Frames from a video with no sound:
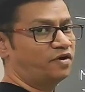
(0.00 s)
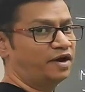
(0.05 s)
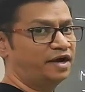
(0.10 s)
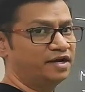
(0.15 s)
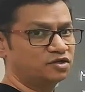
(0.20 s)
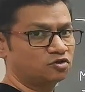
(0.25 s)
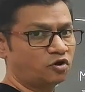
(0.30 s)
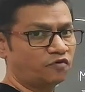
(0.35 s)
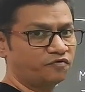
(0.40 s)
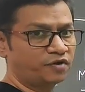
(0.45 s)

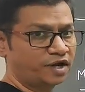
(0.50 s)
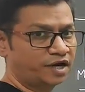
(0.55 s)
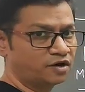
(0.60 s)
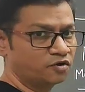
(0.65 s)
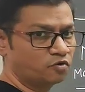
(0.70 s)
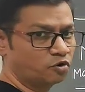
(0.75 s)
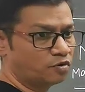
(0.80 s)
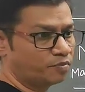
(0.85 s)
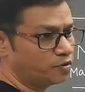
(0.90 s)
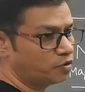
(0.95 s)
Why soft
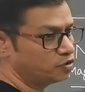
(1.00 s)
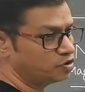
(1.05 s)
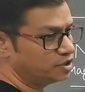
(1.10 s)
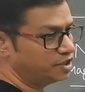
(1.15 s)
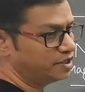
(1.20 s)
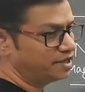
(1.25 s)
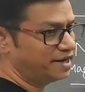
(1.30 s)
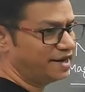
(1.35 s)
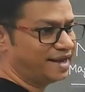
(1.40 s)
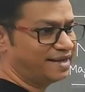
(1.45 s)
iron core? Because
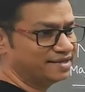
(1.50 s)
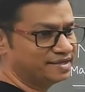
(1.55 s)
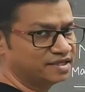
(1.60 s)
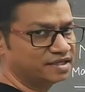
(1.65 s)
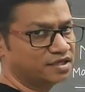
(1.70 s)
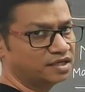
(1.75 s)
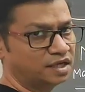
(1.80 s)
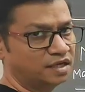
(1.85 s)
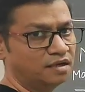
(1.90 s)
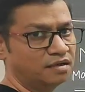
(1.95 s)
it
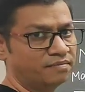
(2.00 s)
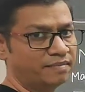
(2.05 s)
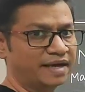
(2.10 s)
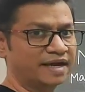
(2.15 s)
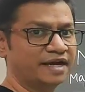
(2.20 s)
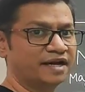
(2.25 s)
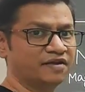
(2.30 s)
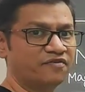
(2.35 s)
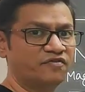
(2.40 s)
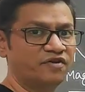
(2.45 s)
enhances the
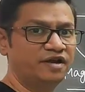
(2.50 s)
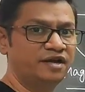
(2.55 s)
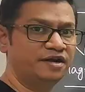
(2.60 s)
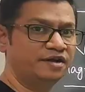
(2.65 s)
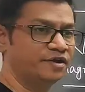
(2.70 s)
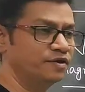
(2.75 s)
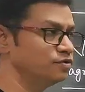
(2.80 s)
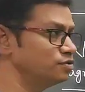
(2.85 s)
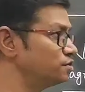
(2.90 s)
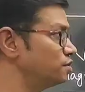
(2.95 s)
magnetic field
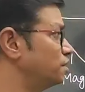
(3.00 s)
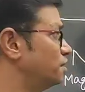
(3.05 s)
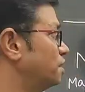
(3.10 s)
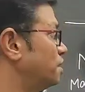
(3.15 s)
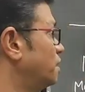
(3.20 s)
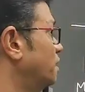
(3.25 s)
induced.